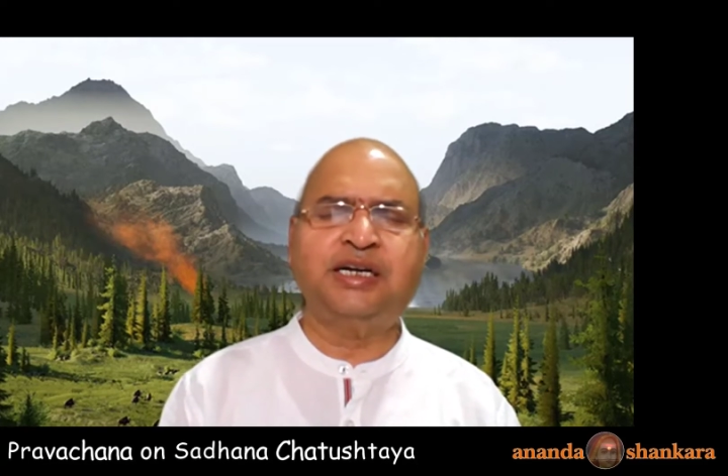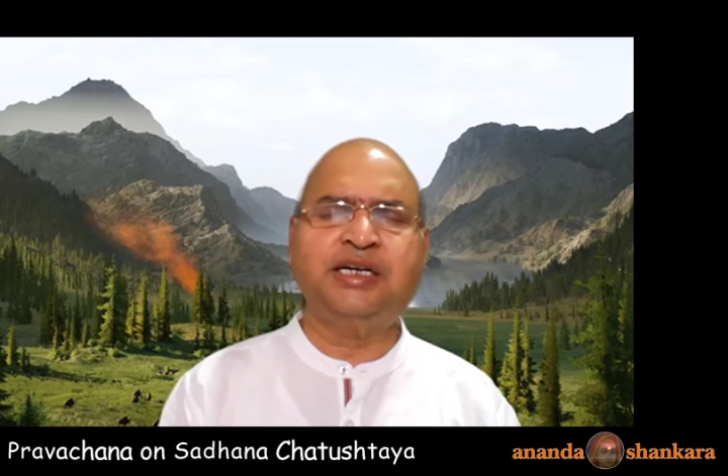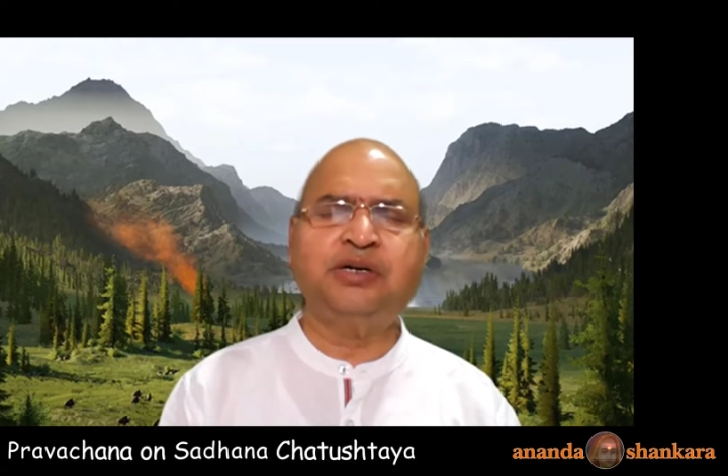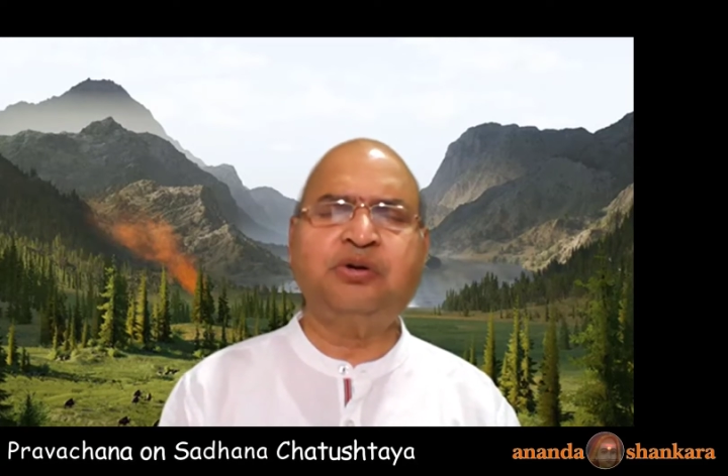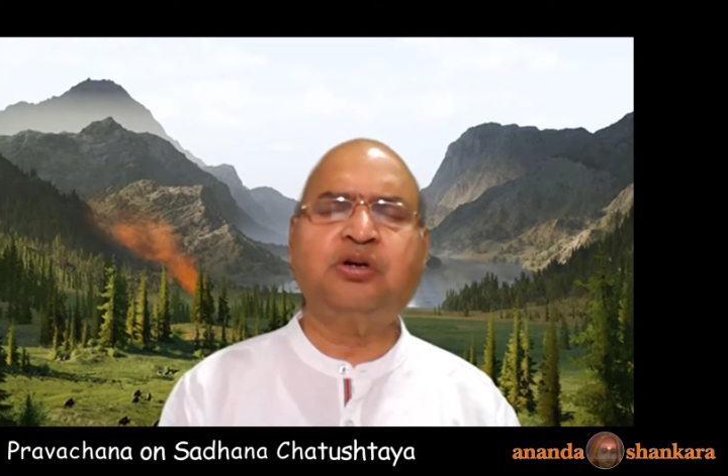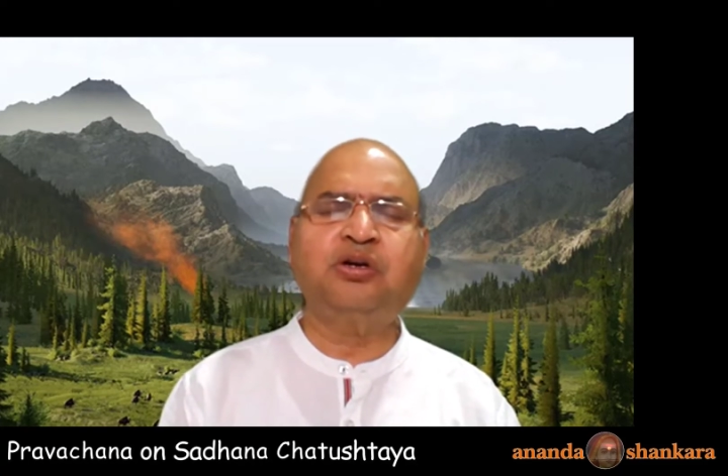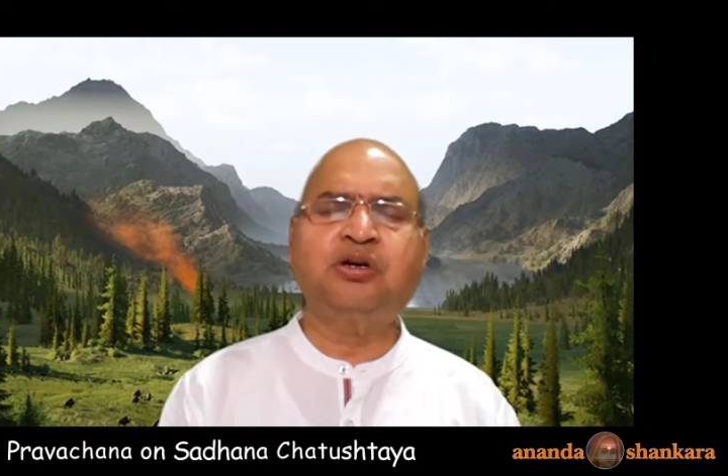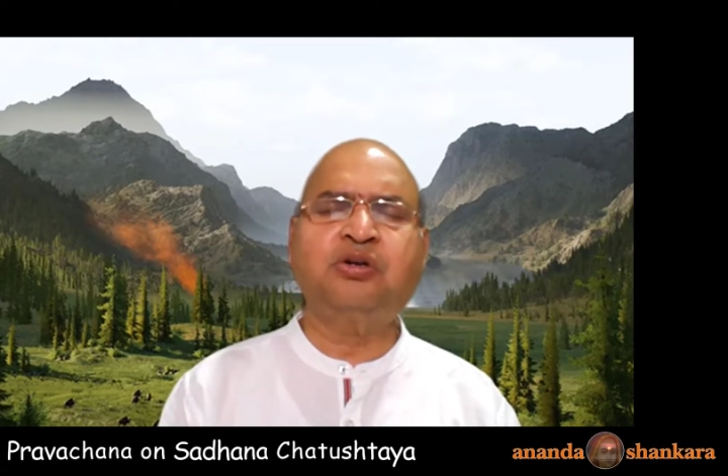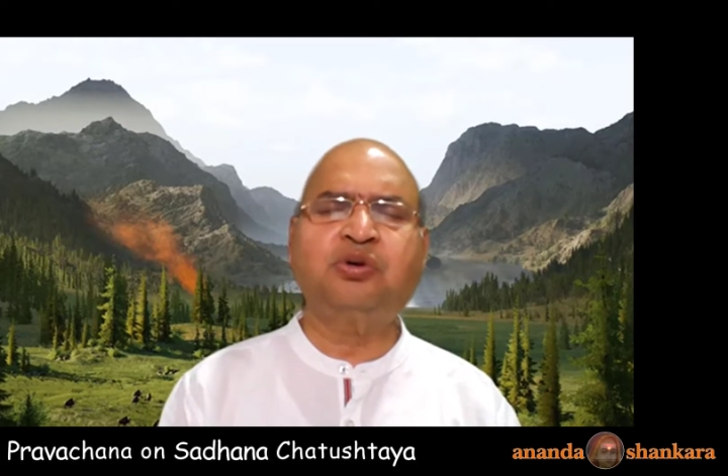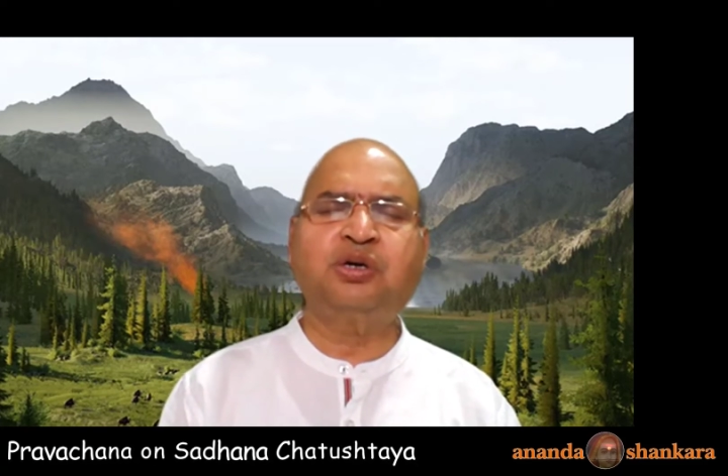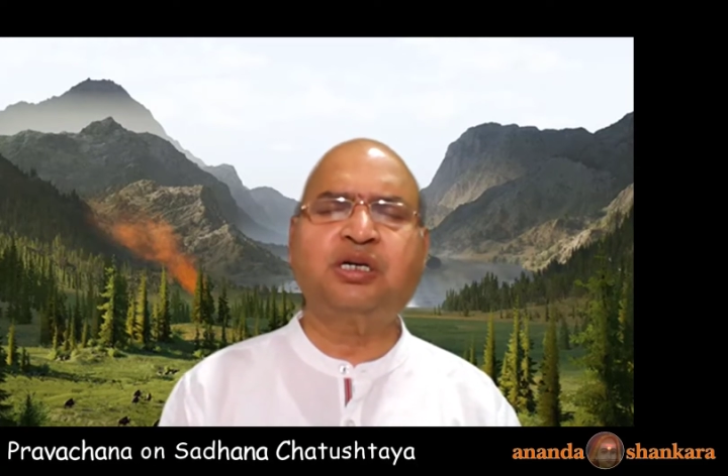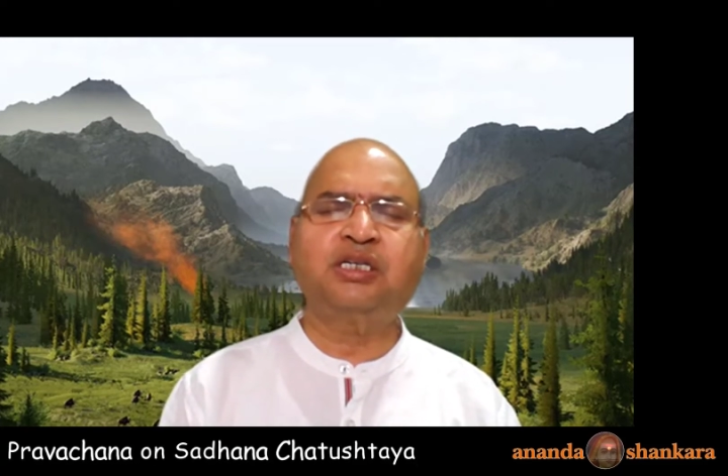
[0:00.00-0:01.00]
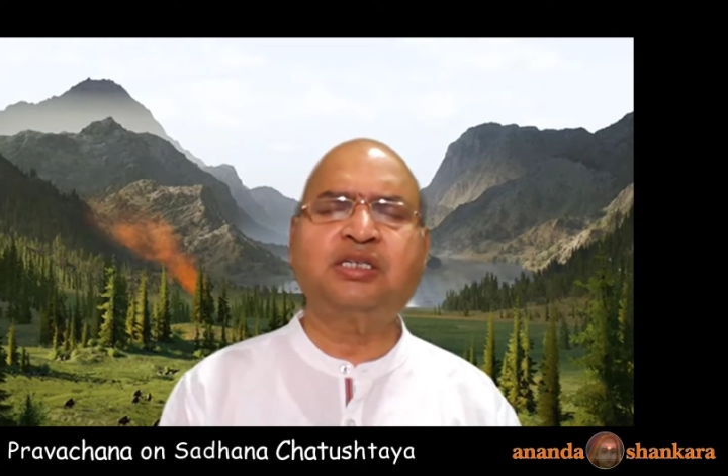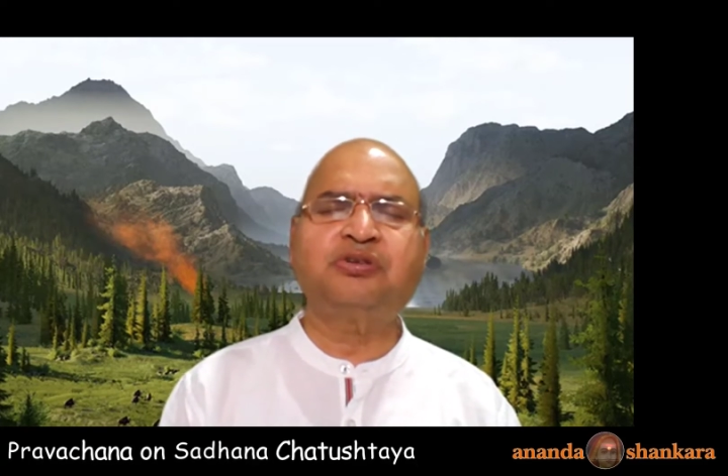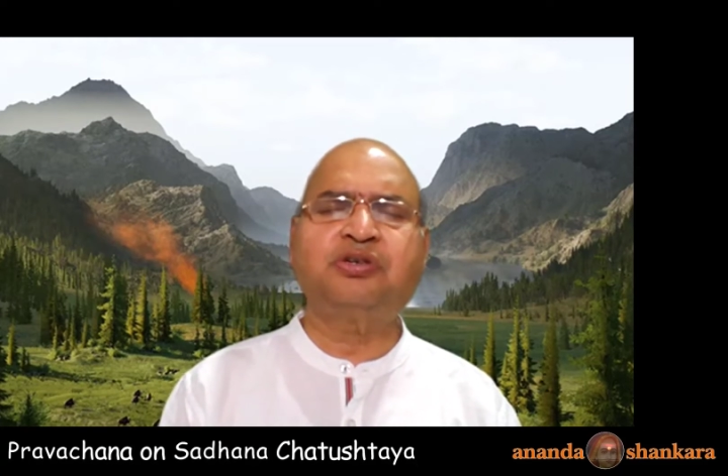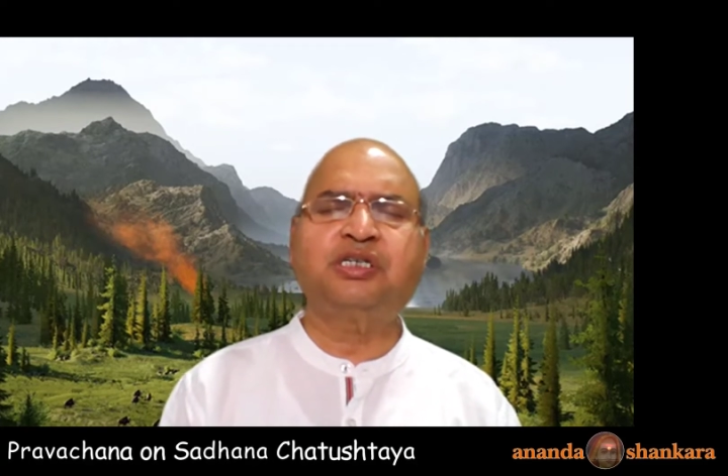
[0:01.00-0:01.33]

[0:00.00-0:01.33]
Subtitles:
I don't know what is the